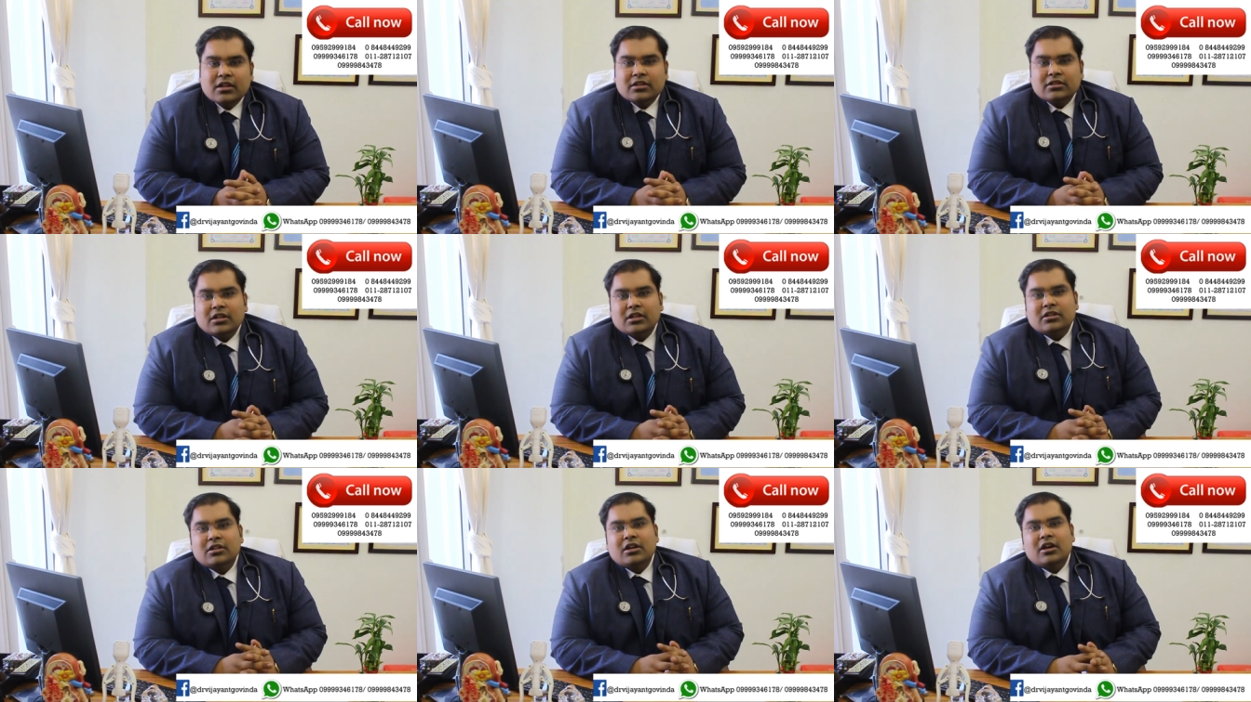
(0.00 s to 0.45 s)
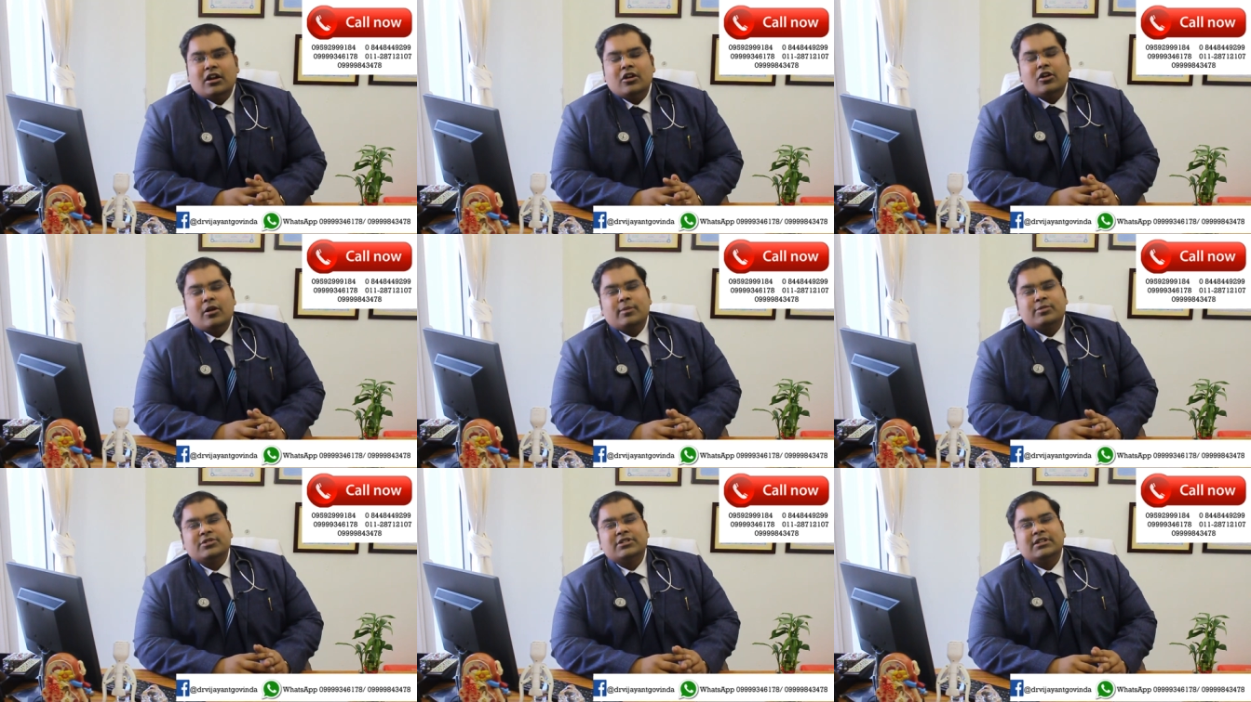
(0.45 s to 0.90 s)
The third
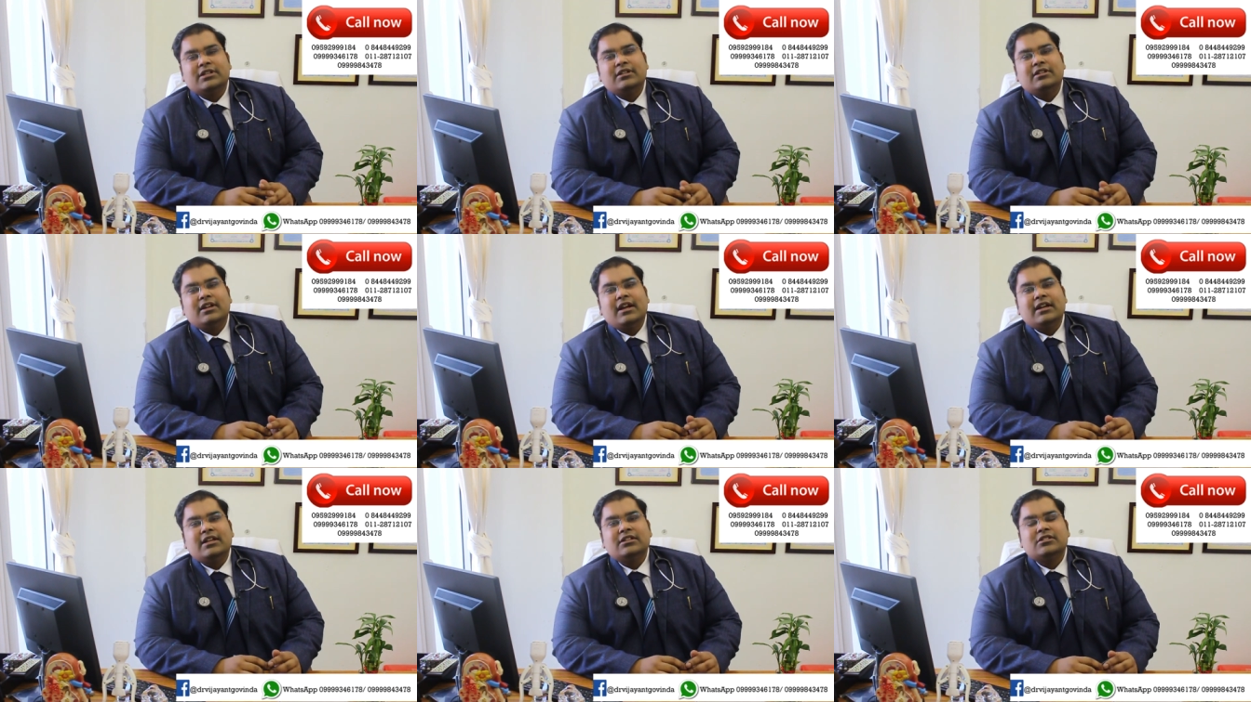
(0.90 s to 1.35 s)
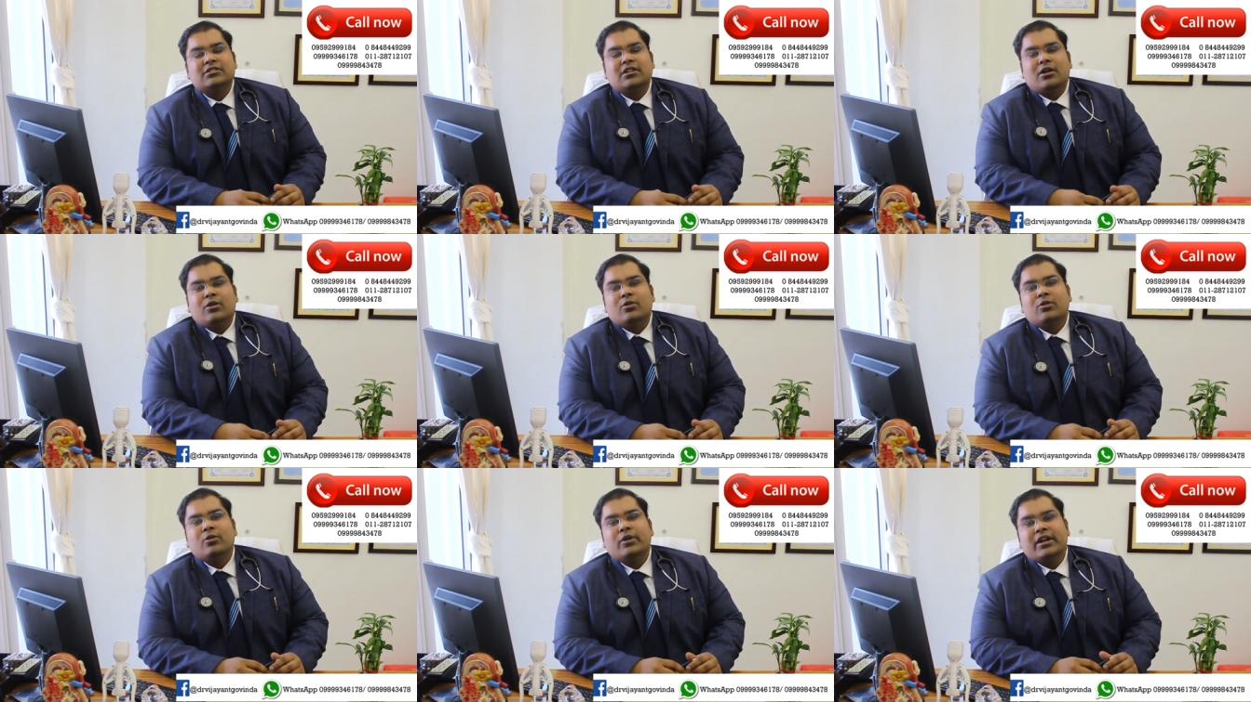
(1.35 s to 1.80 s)
option that is
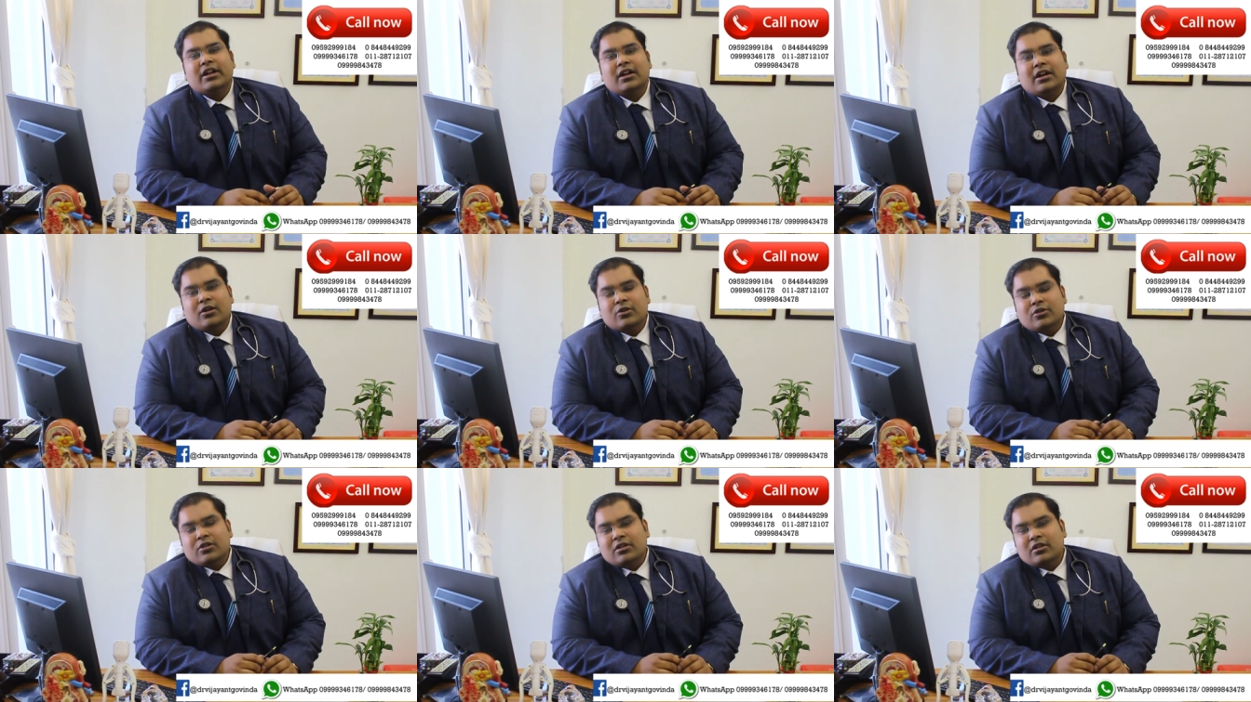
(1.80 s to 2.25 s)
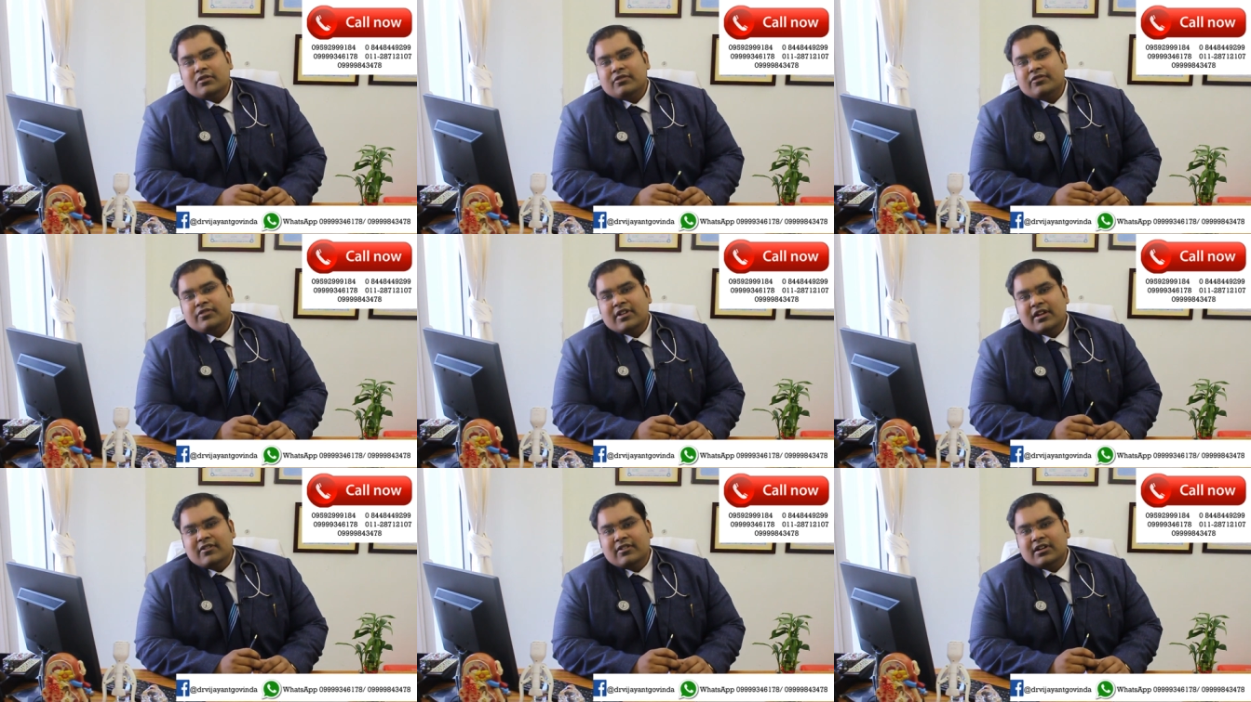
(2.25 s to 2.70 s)
now going out of
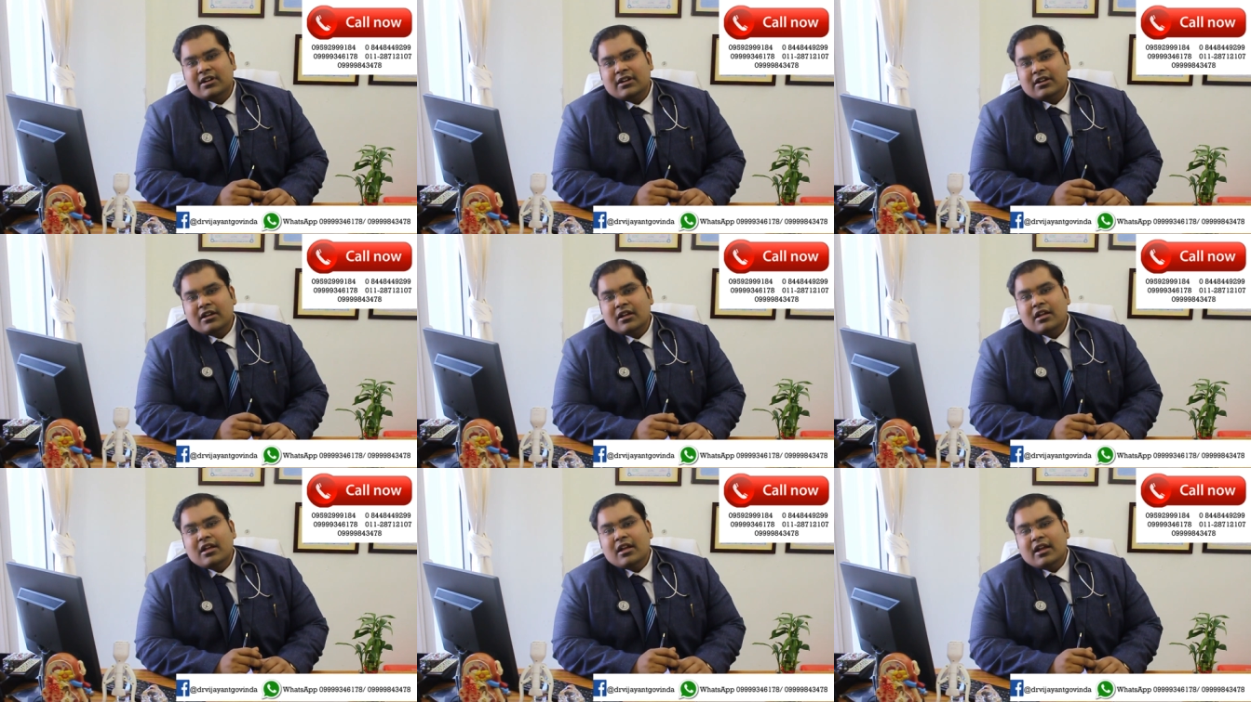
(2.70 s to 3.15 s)
favor